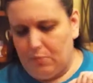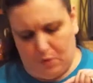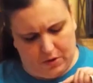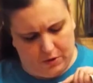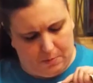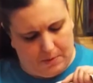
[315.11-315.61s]
more
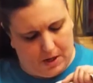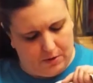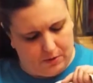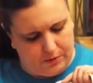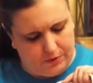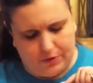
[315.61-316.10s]
little
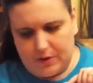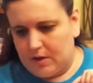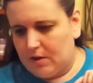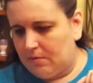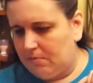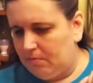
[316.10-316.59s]
bottles and
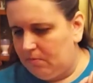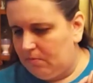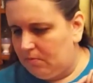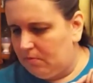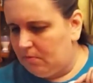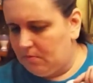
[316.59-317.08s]

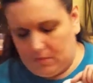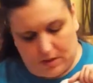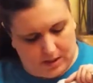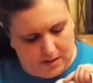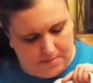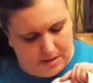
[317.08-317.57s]

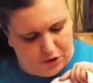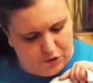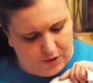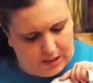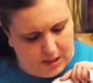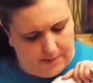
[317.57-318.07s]
like a
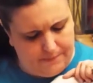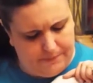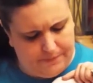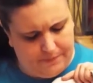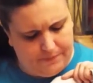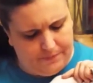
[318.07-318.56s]
measuring cup
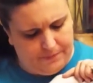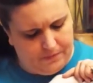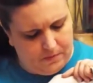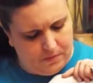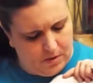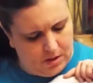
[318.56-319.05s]

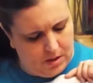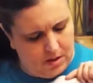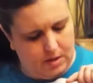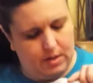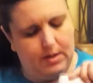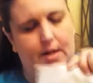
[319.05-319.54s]

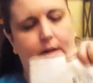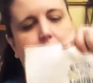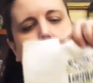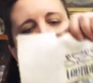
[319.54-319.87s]
down at the